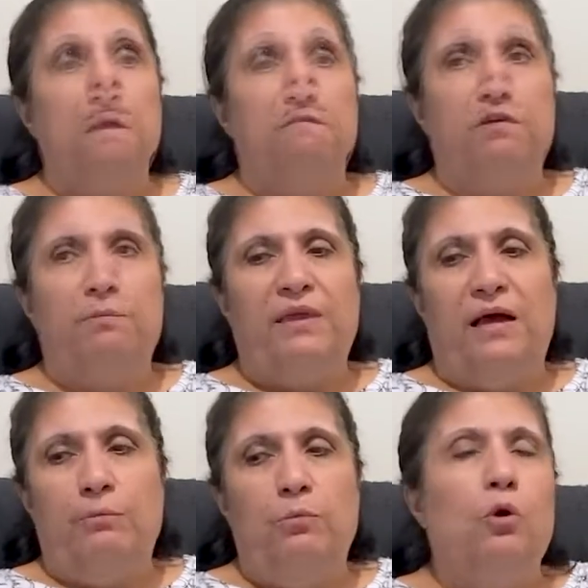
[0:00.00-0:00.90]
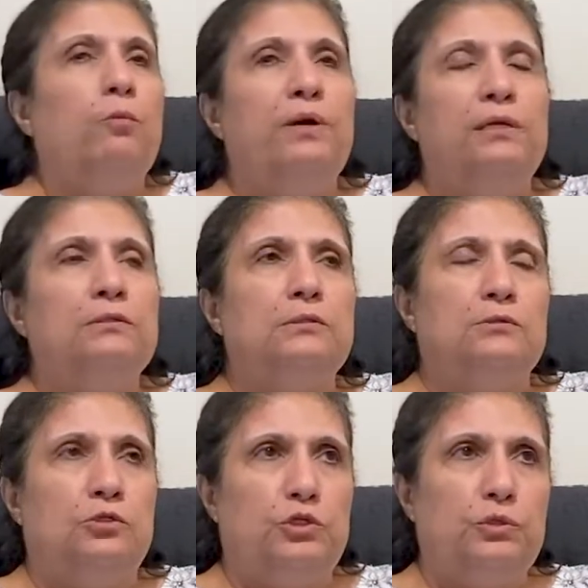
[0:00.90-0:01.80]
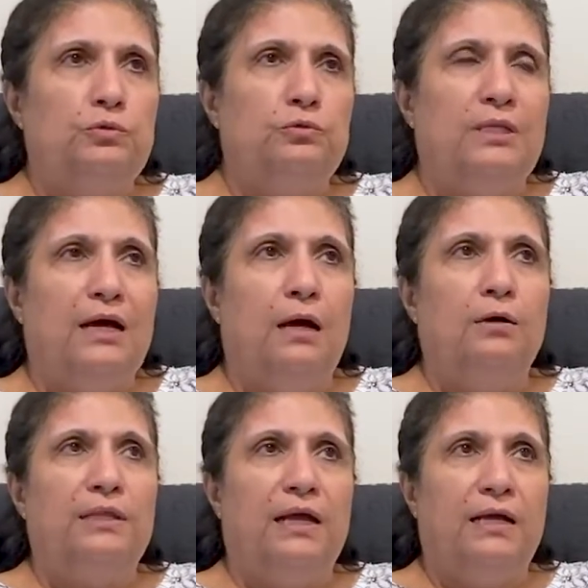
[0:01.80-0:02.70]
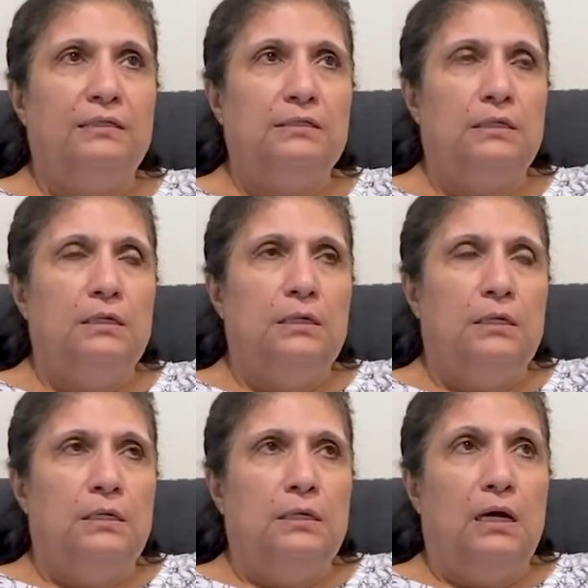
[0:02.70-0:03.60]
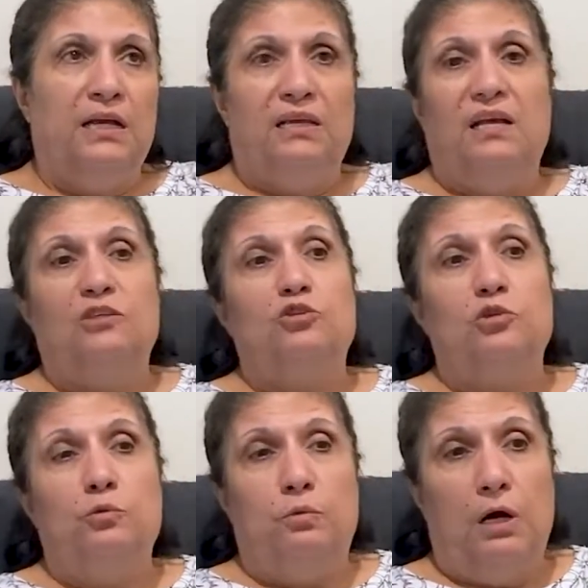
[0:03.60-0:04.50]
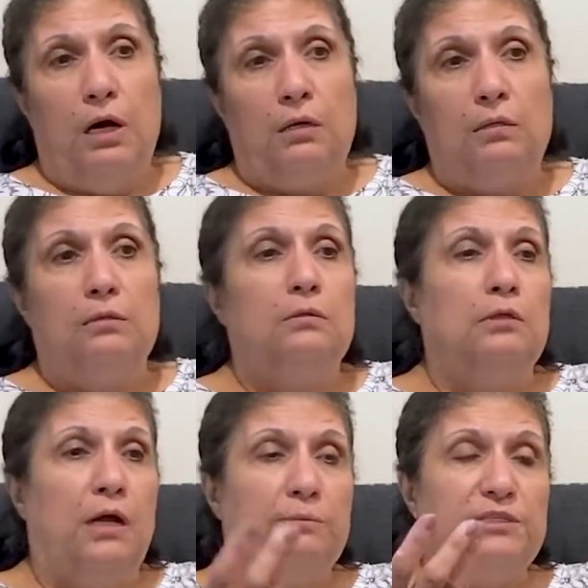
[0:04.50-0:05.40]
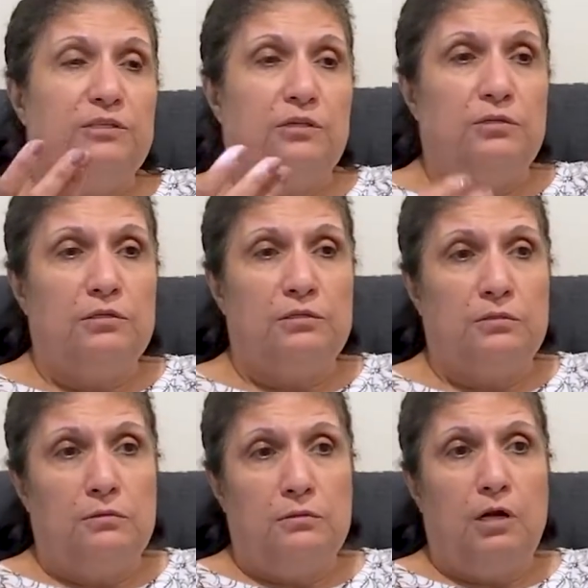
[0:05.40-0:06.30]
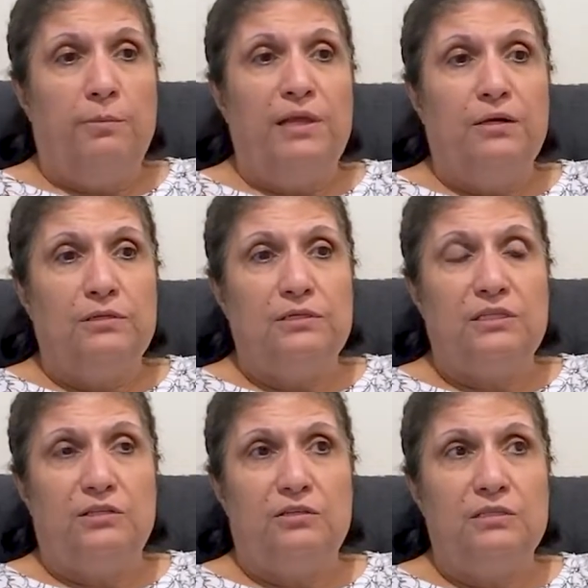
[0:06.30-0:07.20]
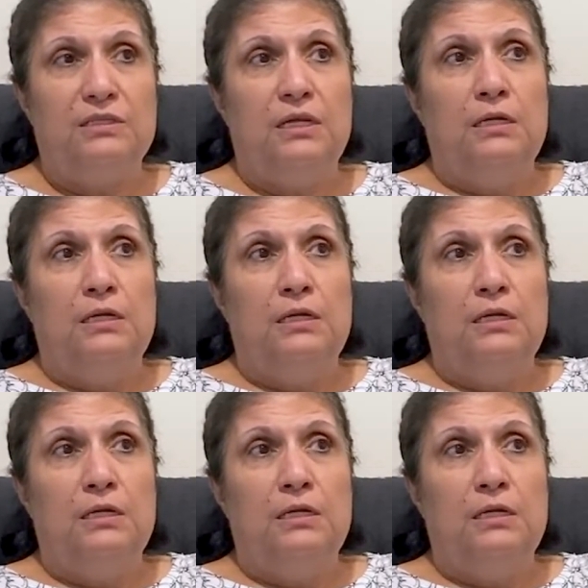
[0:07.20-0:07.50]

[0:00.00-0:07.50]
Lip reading: From that moment to now that I can actually walk, climb stairs, come down the stairs,